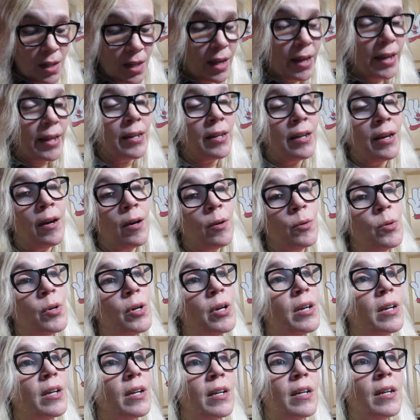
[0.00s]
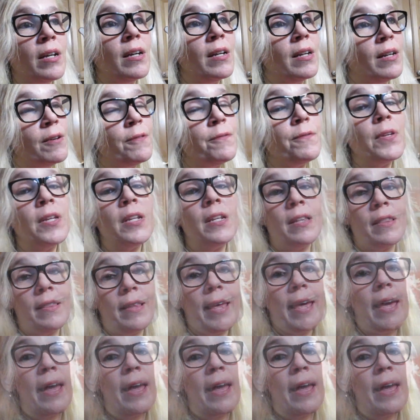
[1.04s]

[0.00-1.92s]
I know. Feeding the